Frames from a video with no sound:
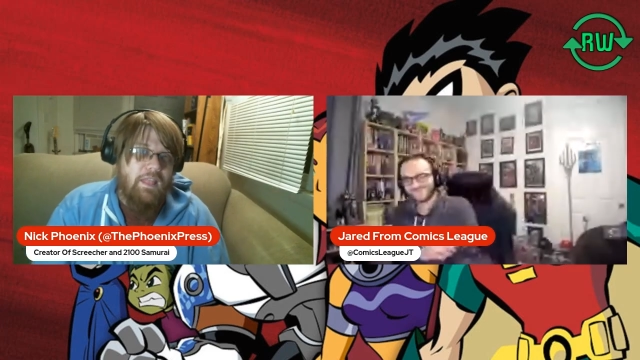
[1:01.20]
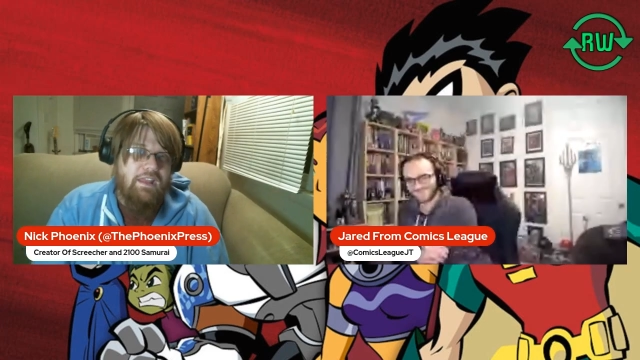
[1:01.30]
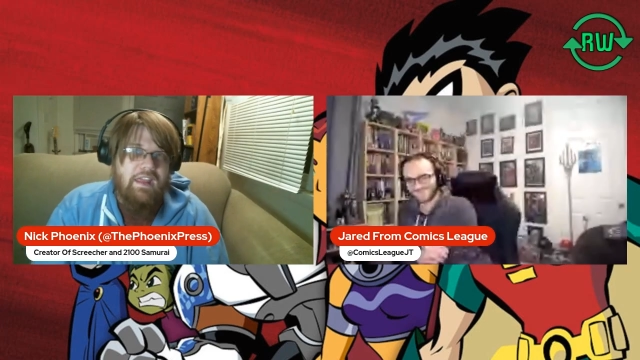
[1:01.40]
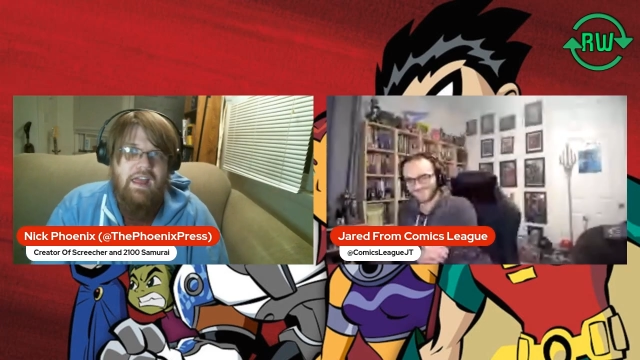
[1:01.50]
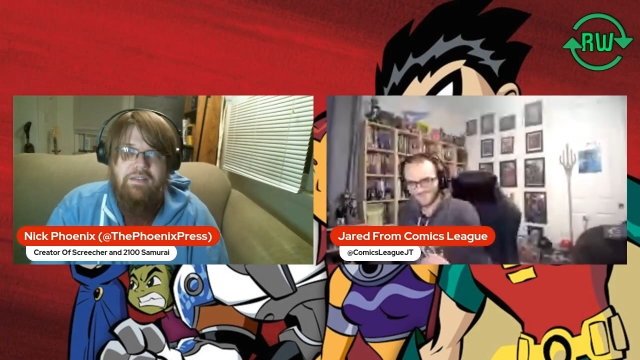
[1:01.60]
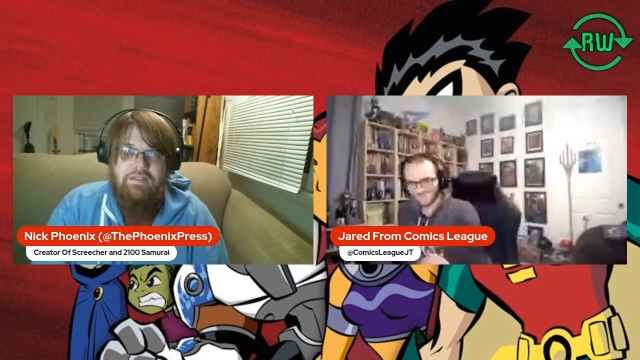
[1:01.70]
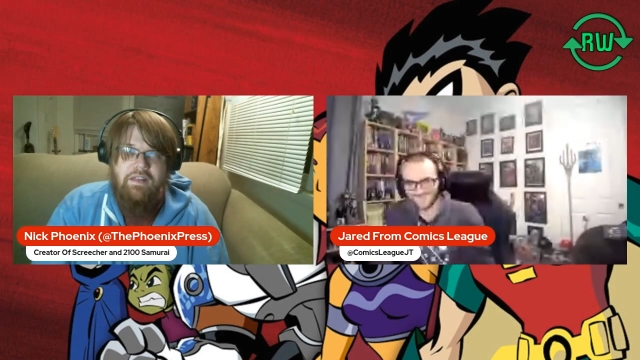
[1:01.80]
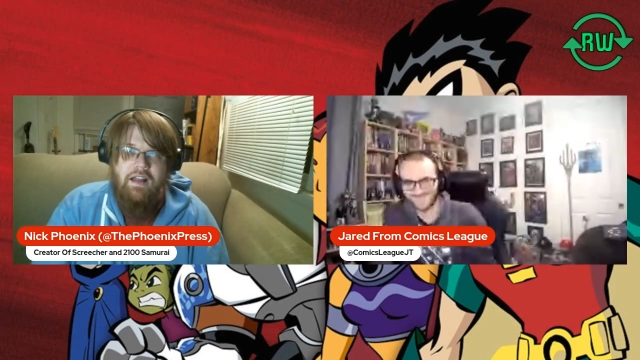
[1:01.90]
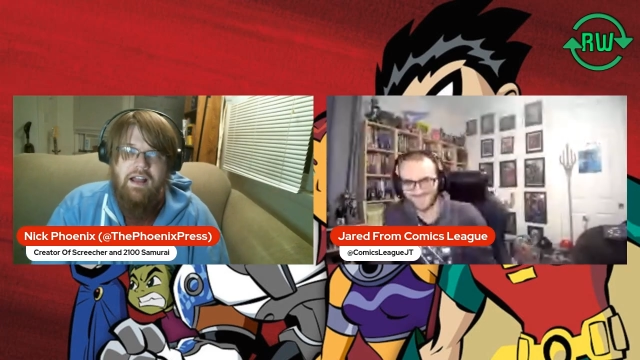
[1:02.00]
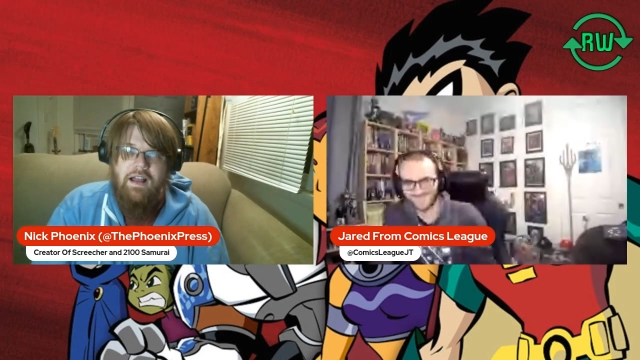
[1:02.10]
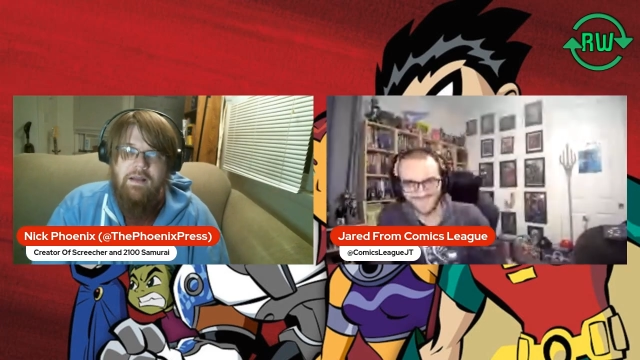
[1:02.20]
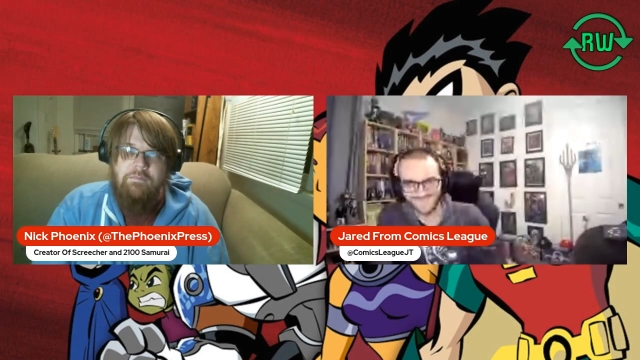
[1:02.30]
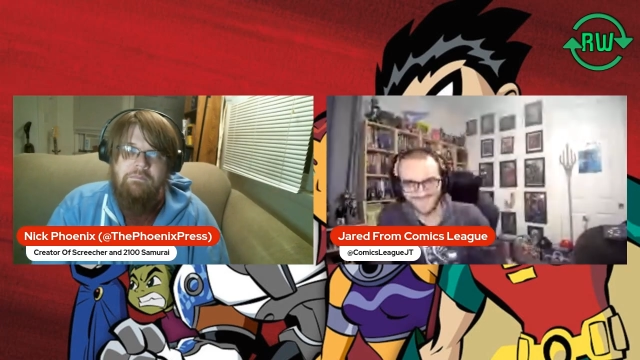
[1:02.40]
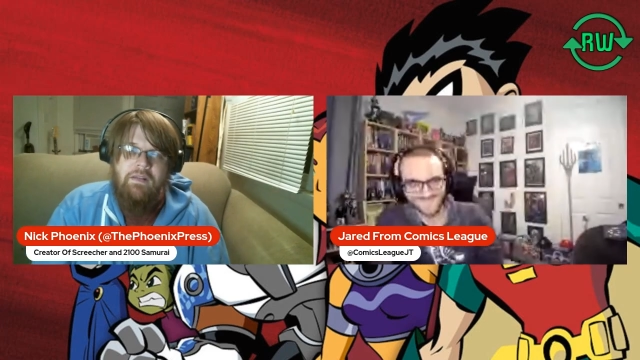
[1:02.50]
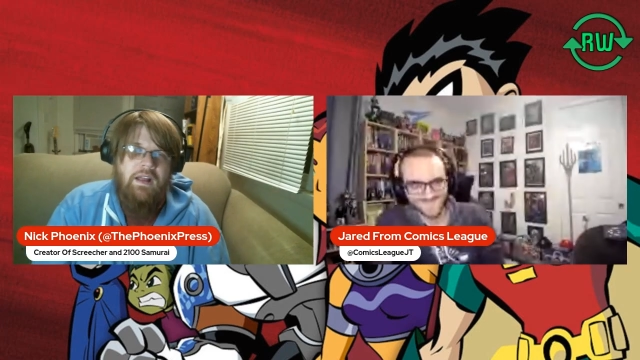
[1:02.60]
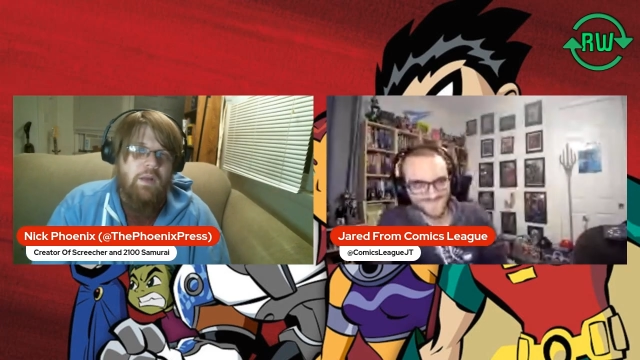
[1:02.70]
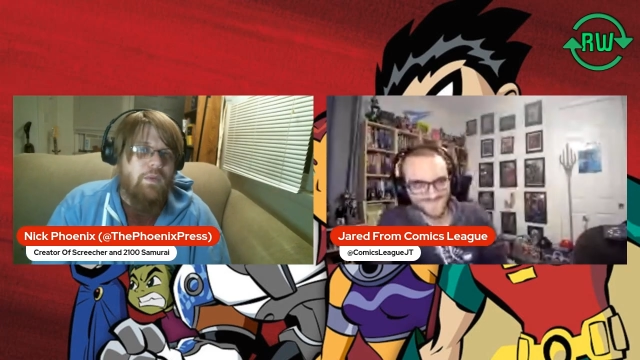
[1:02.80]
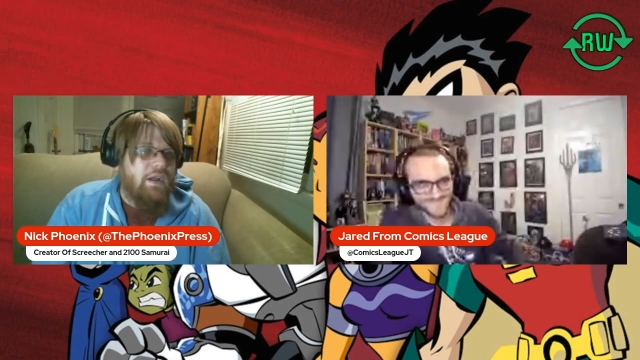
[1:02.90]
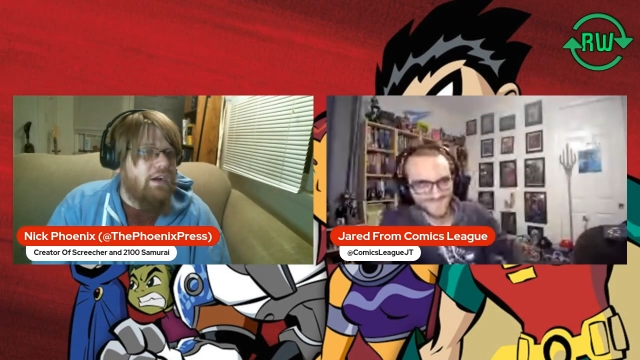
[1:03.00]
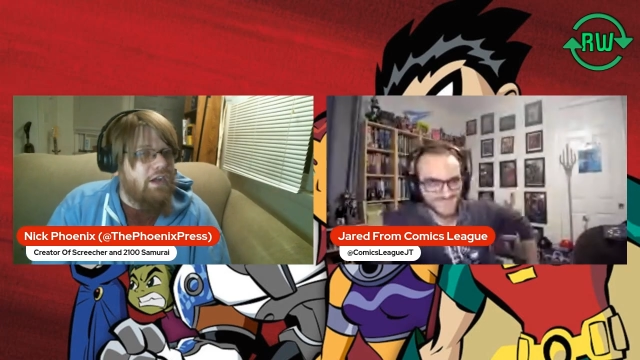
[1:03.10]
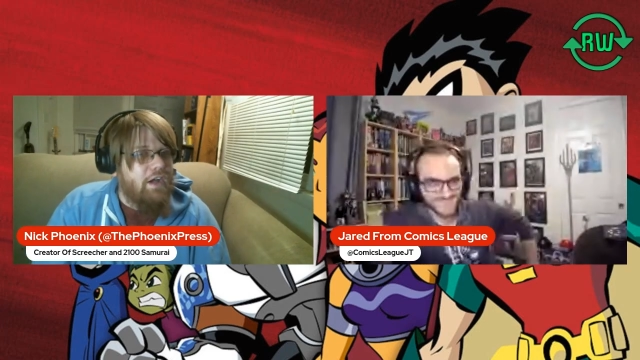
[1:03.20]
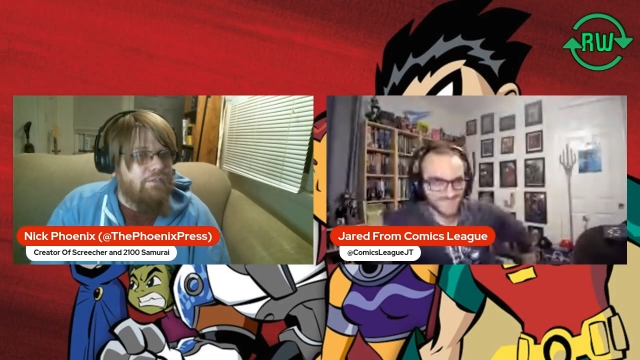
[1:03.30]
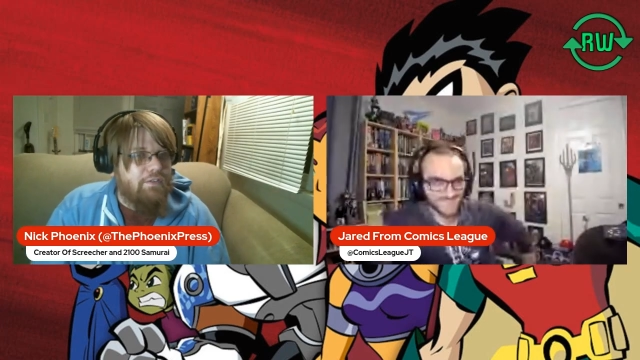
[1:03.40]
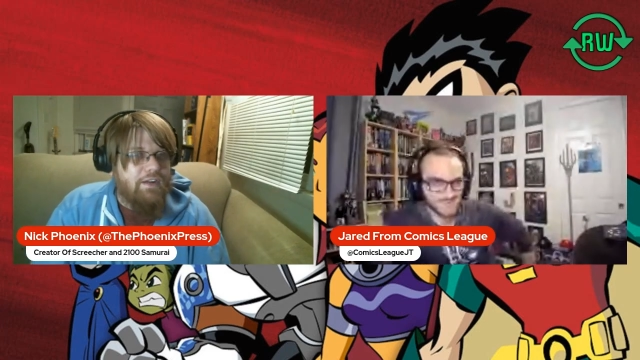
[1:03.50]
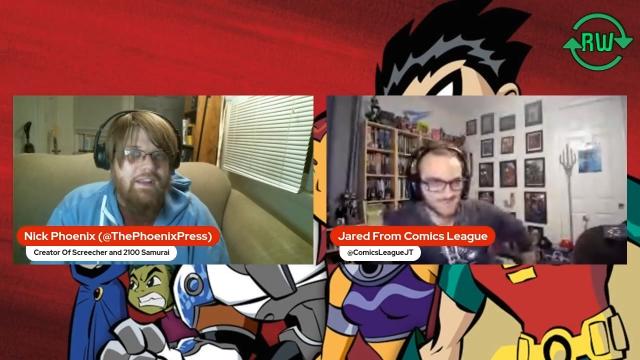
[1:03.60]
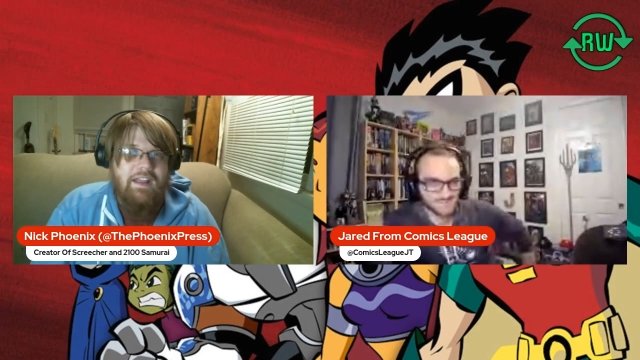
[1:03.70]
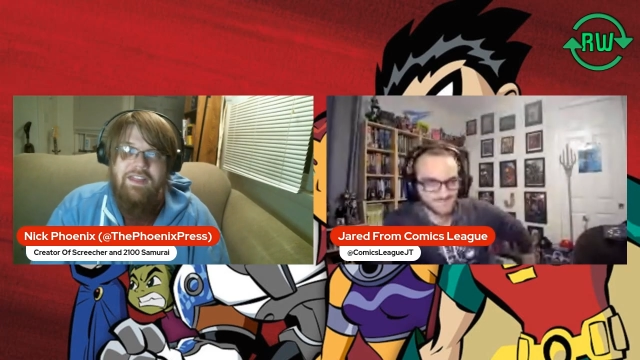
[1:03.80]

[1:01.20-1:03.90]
Speaker 1: Yes. Um, we are covering